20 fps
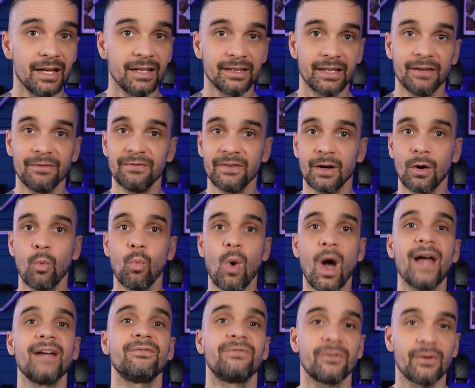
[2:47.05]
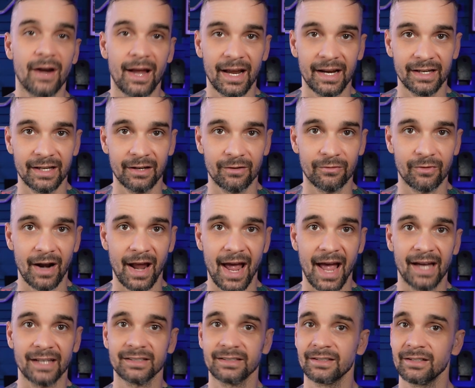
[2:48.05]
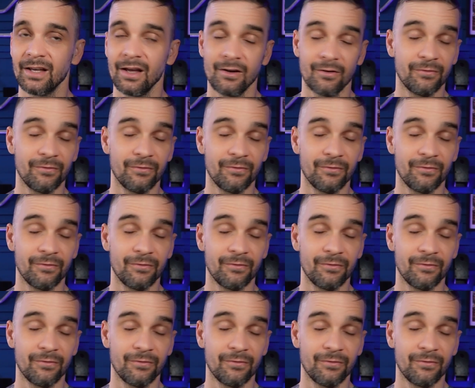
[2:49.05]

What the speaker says: They fit a wide variety of racks,